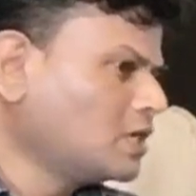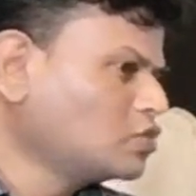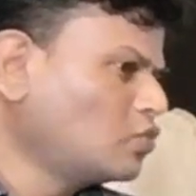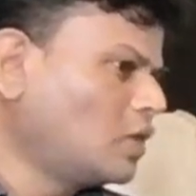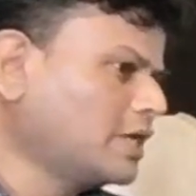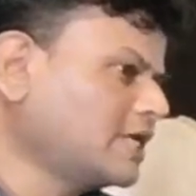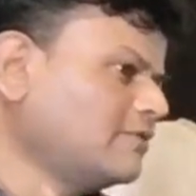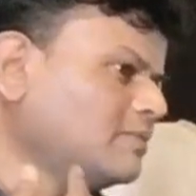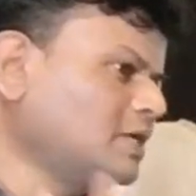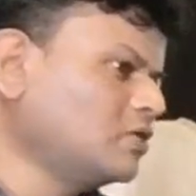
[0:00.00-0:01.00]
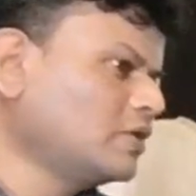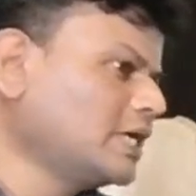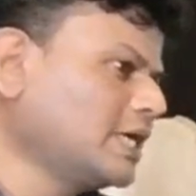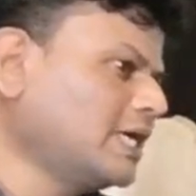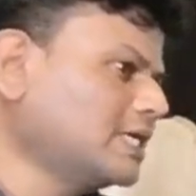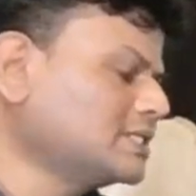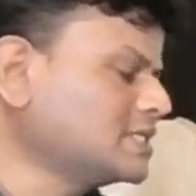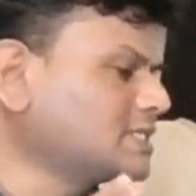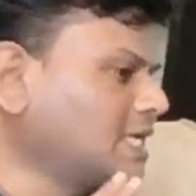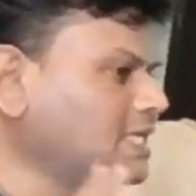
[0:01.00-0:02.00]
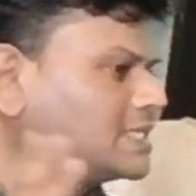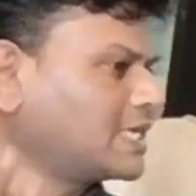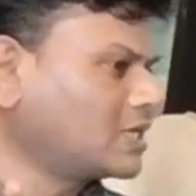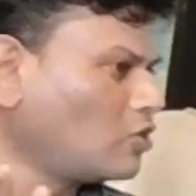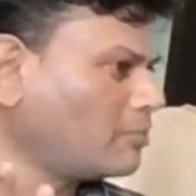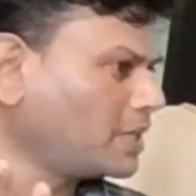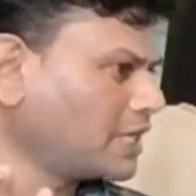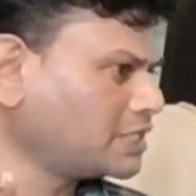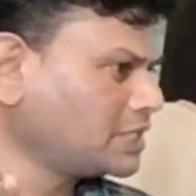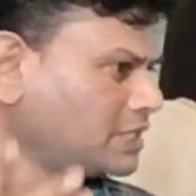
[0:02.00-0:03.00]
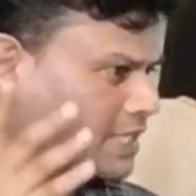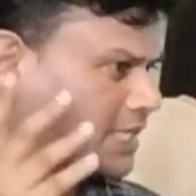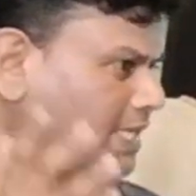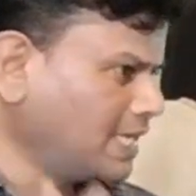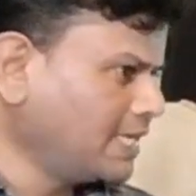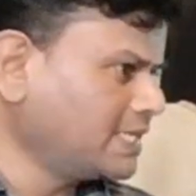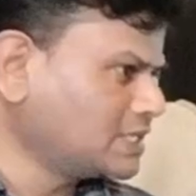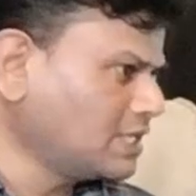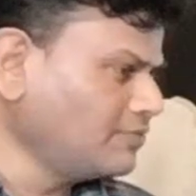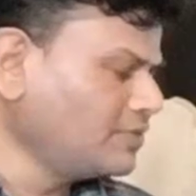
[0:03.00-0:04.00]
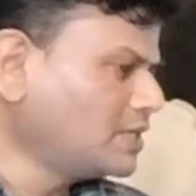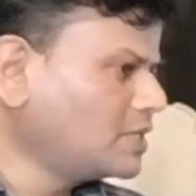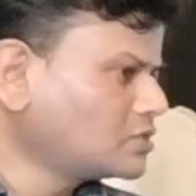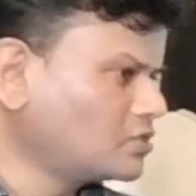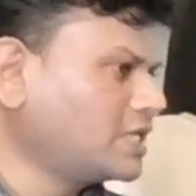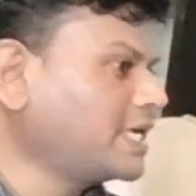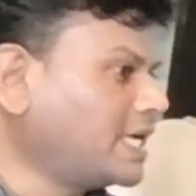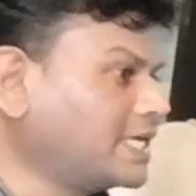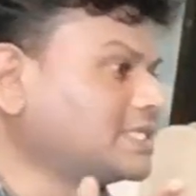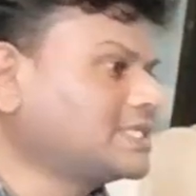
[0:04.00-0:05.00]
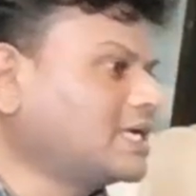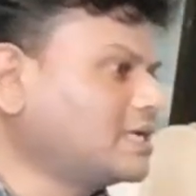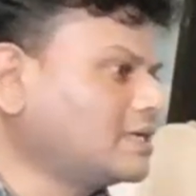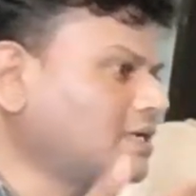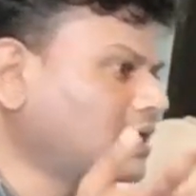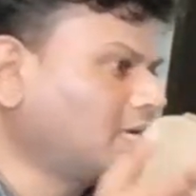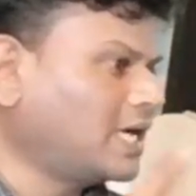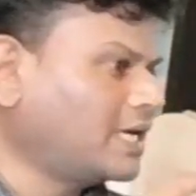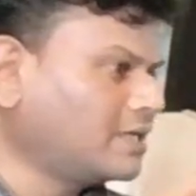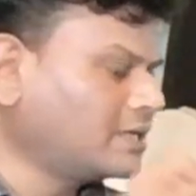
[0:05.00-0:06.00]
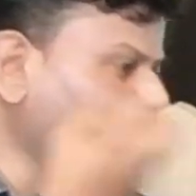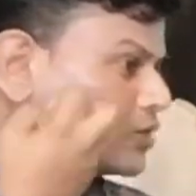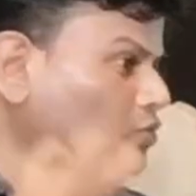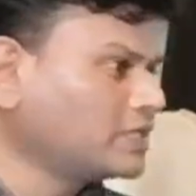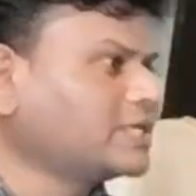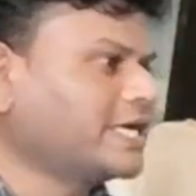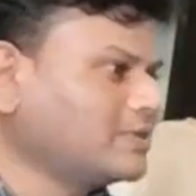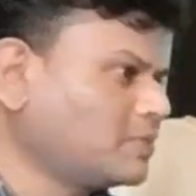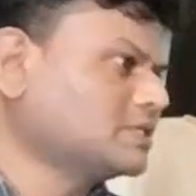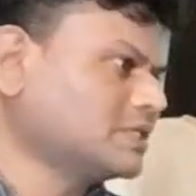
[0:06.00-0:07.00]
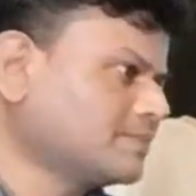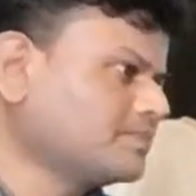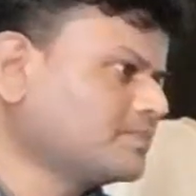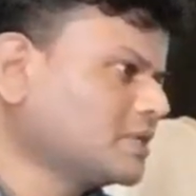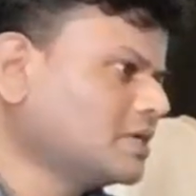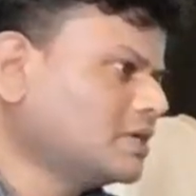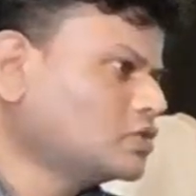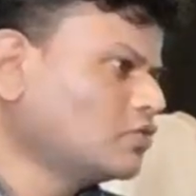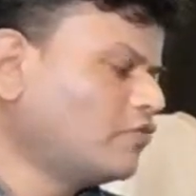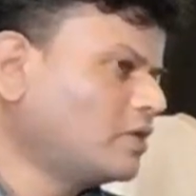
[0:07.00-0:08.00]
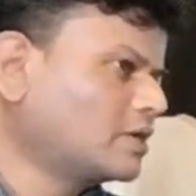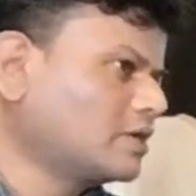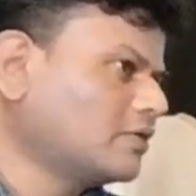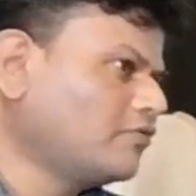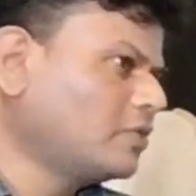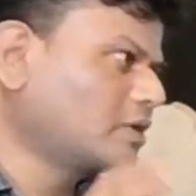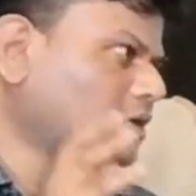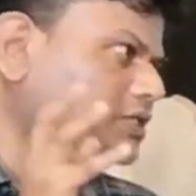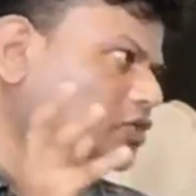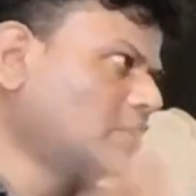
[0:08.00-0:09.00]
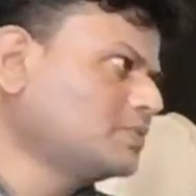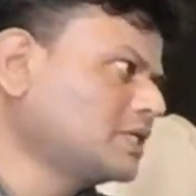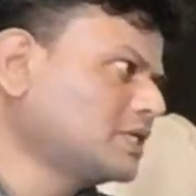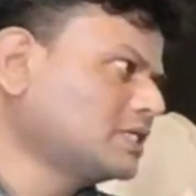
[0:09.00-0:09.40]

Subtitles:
So what I will be looking at is a skill set combination in their headline itself, so that I understand and recruit the right person. So for job